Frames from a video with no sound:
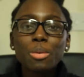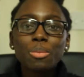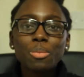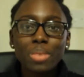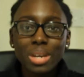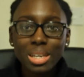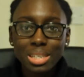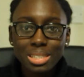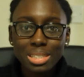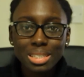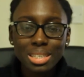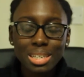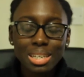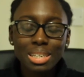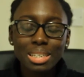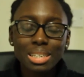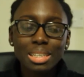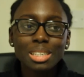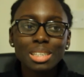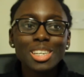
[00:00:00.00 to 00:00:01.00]

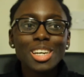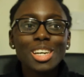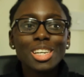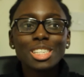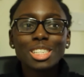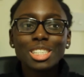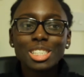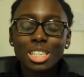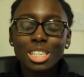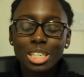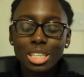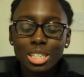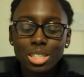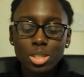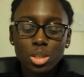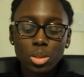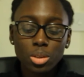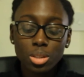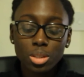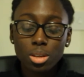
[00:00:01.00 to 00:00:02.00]
basically she
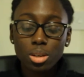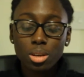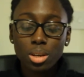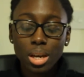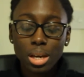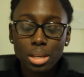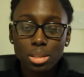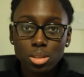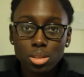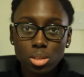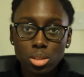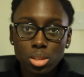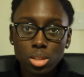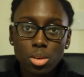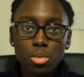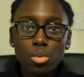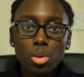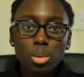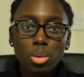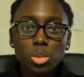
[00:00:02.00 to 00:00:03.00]
took the cancer
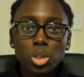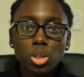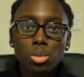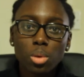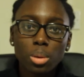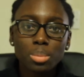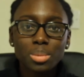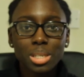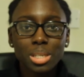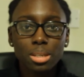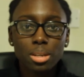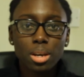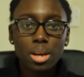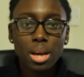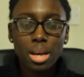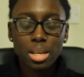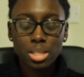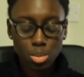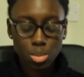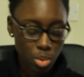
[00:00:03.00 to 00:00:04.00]
serum, she rubbed it in her
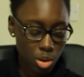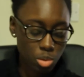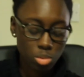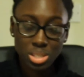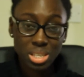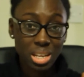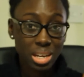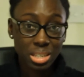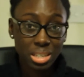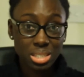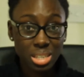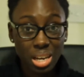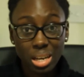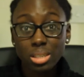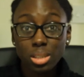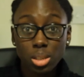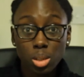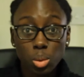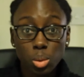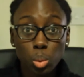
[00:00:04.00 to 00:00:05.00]
hands, but it was like a
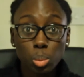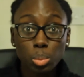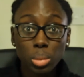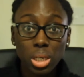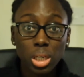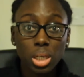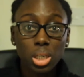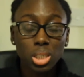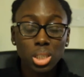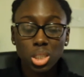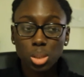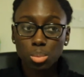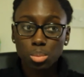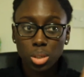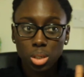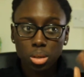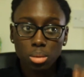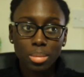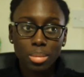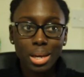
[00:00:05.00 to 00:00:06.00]
tiny little bit, and she
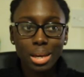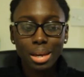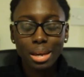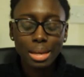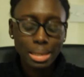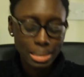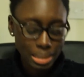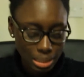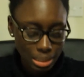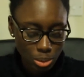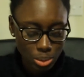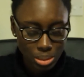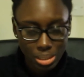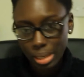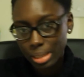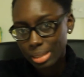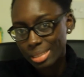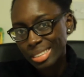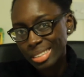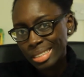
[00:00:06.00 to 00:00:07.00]
put it on my head. And I was
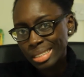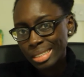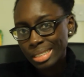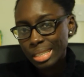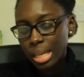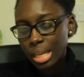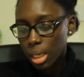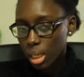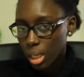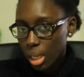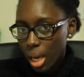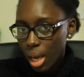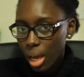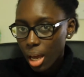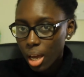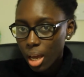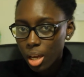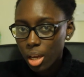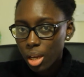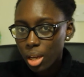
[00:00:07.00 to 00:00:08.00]
like,
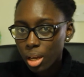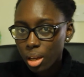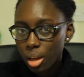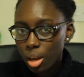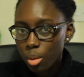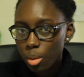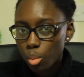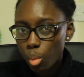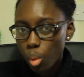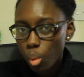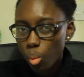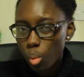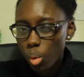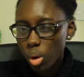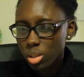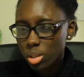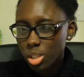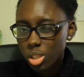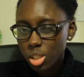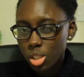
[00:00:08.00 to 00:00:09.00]
yeah,
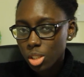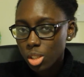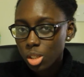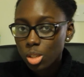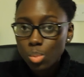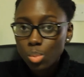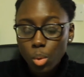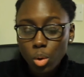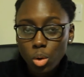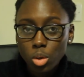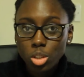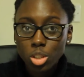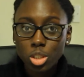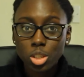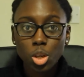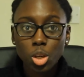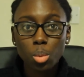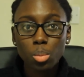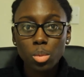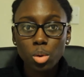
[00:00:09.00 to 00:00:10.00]
what did you just put? She
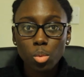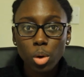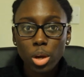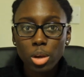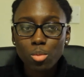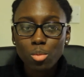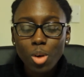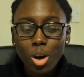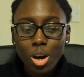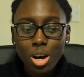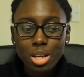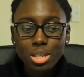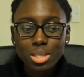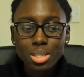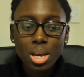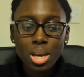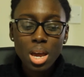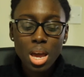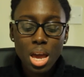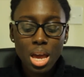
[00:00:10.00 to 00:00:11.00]
told me what it was,
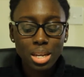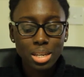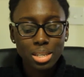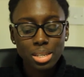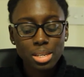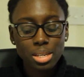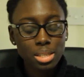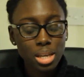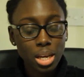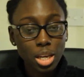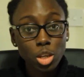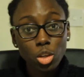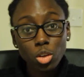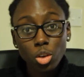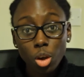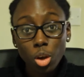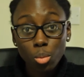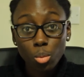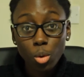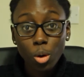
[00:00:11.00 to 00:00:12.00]
and then I was like, you
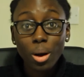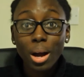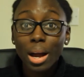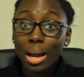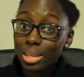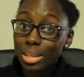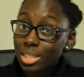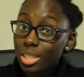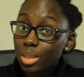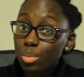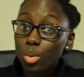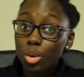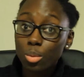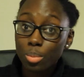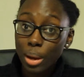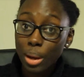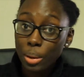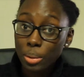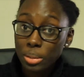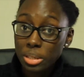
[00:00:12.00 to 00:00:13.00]
know what, I actually bought
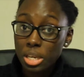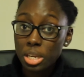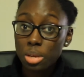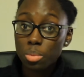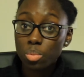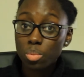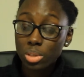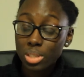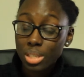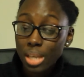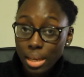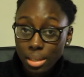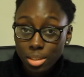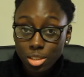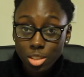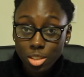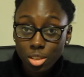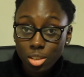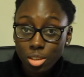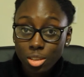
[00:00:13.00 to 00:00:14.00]
my own heat
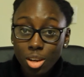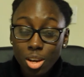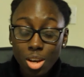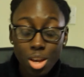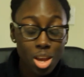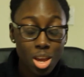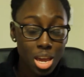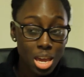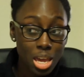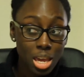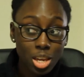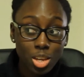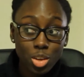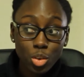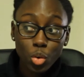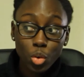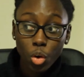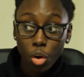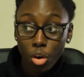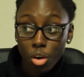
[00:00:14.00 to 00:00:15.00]
protectant. Here
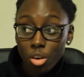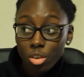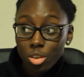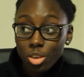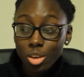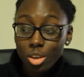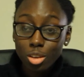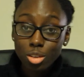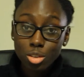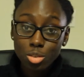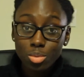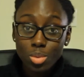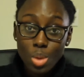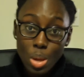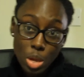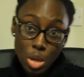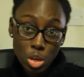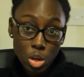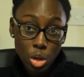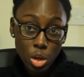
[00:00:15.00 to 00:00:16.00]
you go, you can,
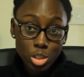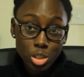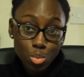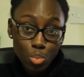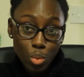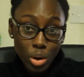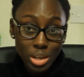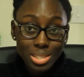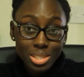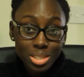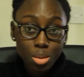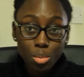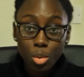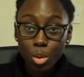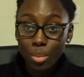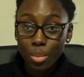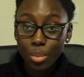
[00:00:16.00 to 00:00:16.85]
you know, spray some on